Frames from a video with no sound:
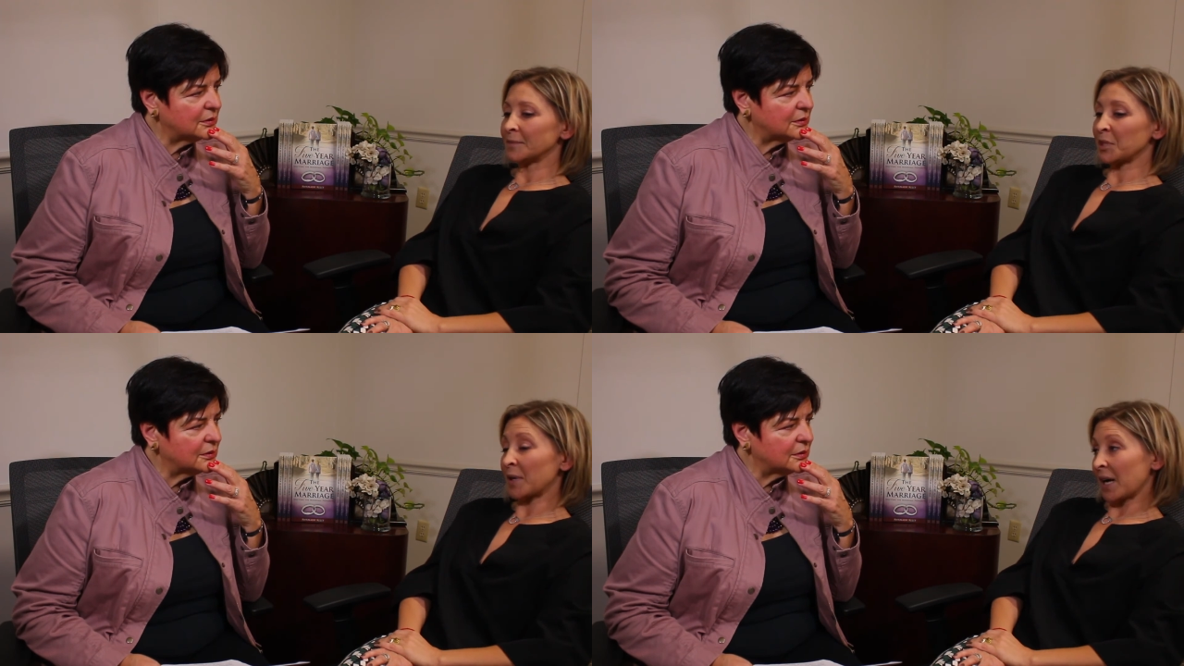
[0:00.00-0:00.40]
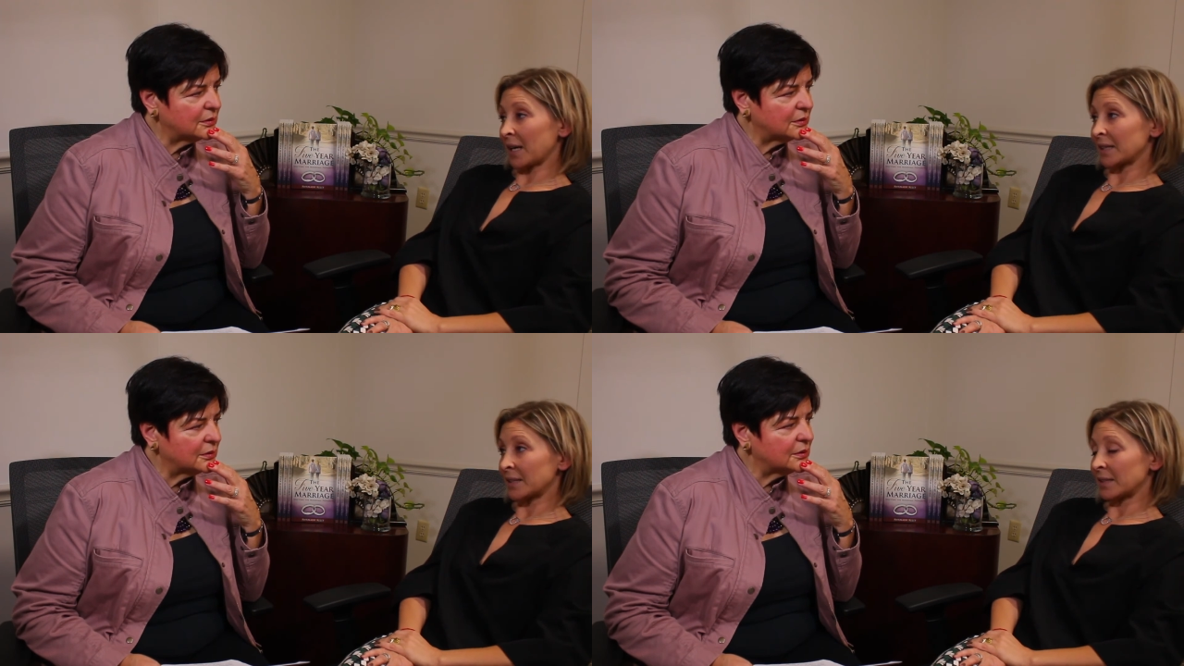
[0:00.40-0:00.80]
Speaker 1: To be
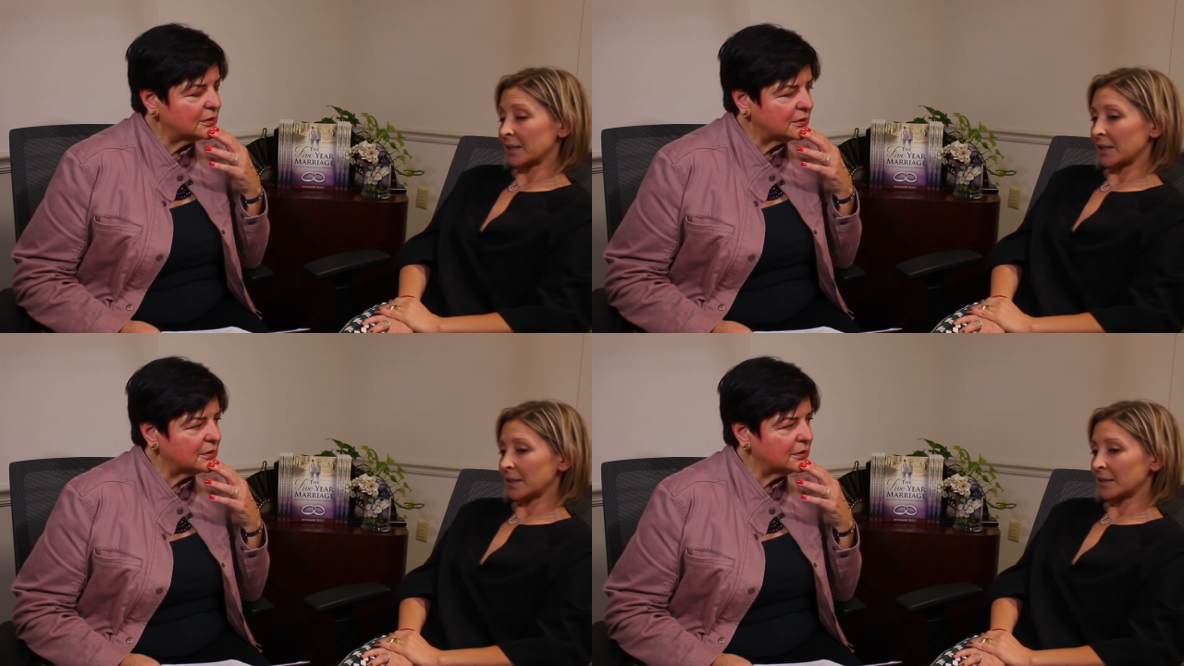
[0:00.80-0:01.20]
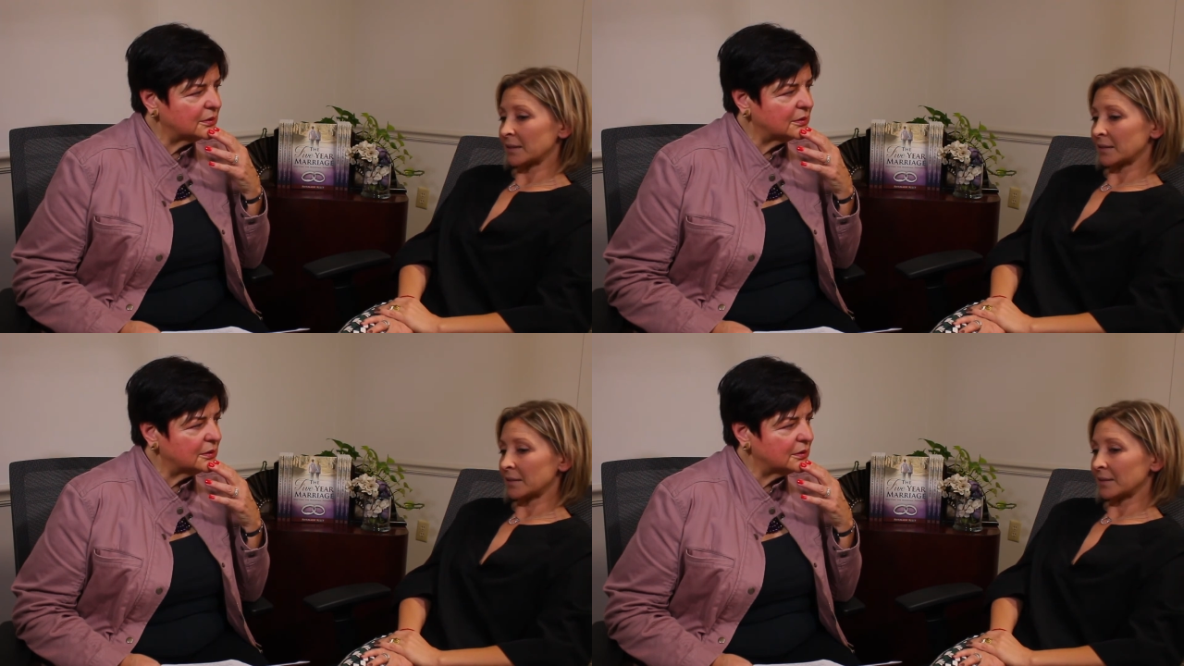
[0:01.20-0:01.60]
honest,
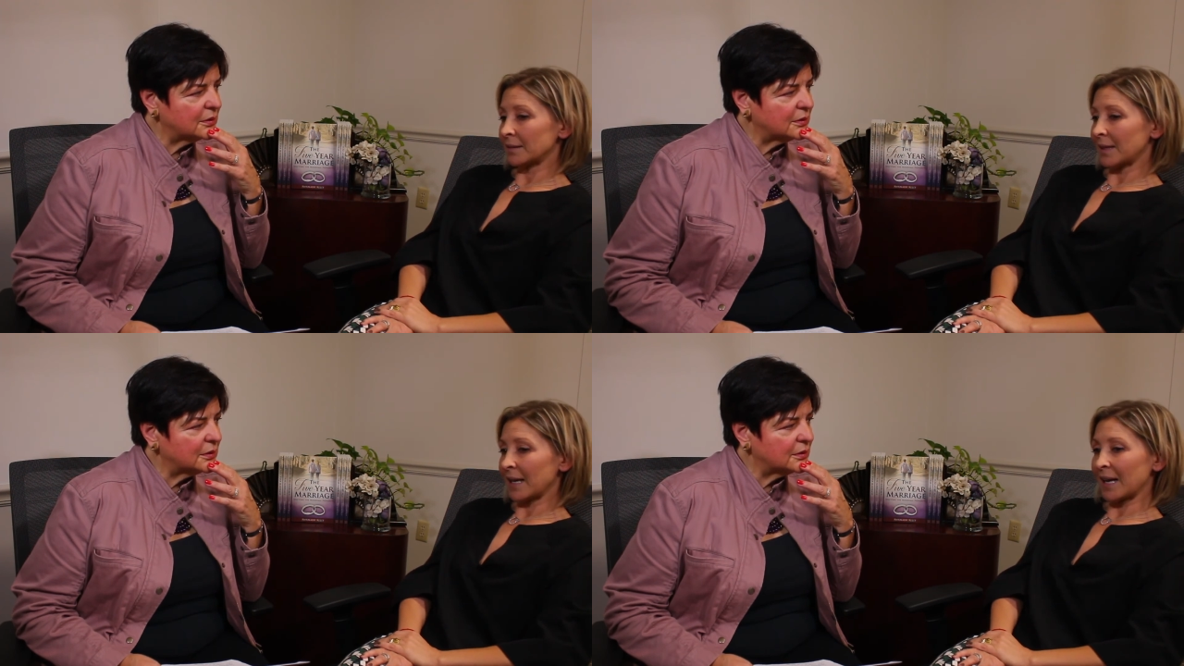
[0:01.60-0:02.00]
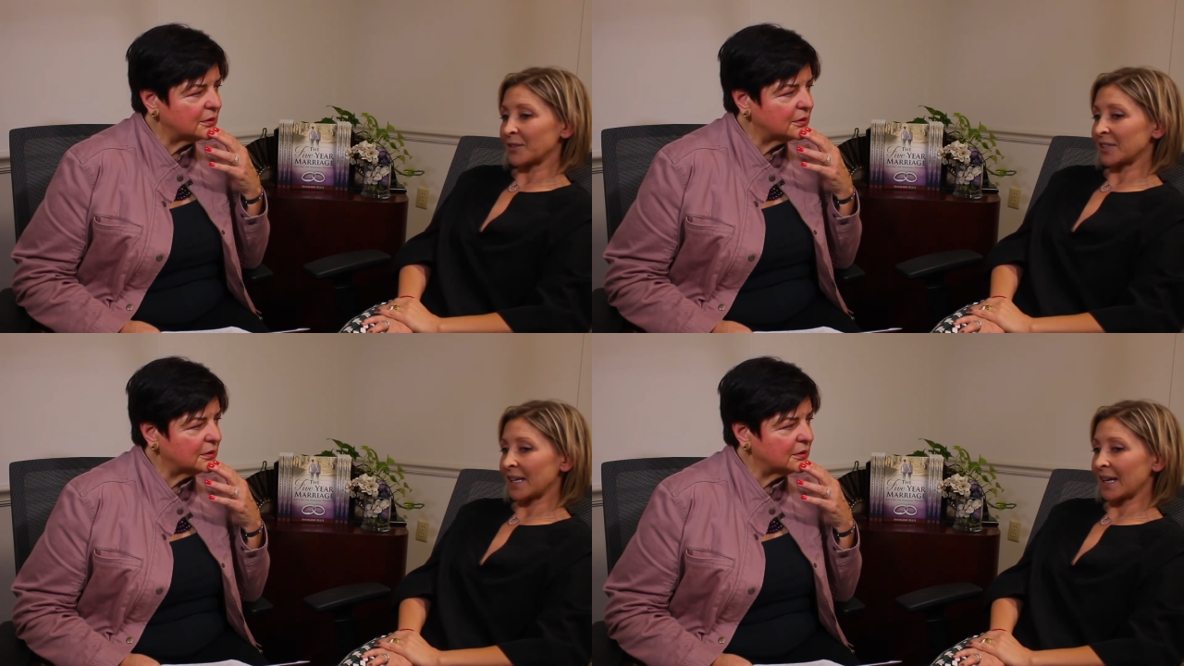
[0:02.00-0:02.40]
I have
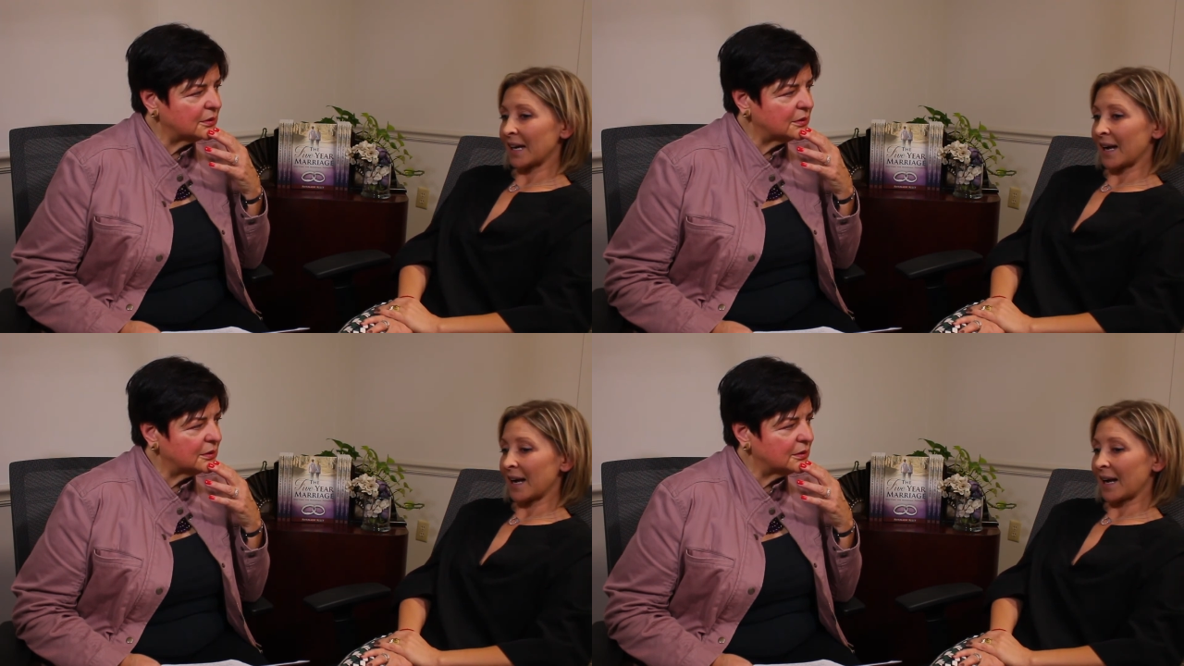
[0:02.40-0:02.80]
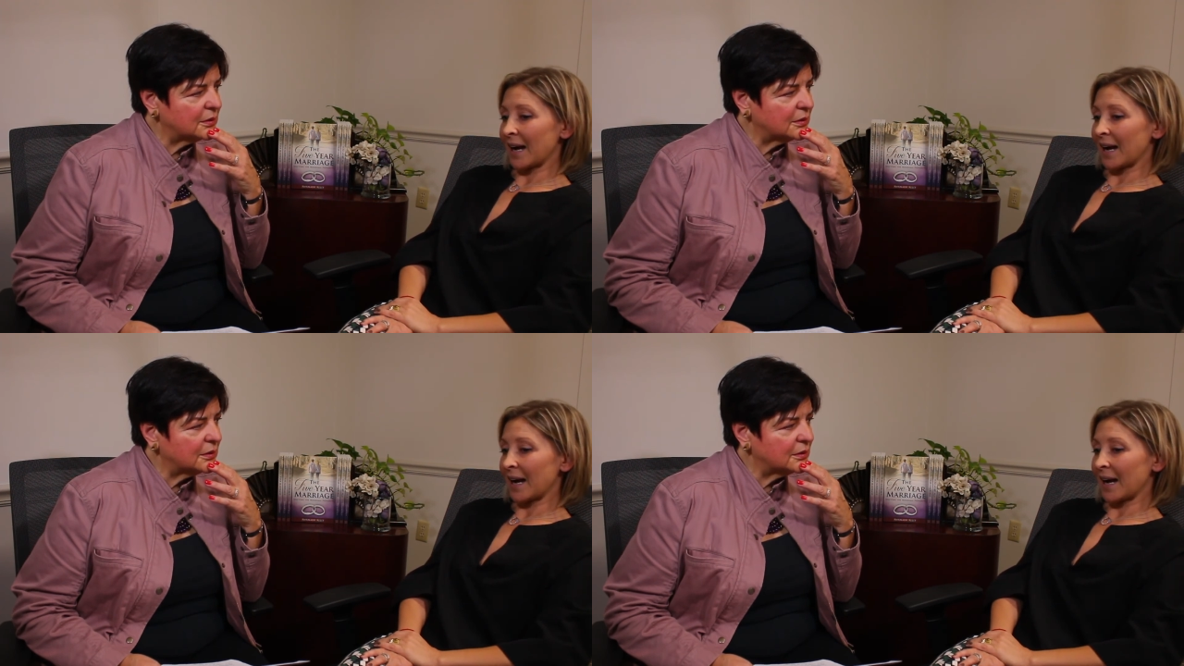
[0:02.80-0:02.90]
to say I, I,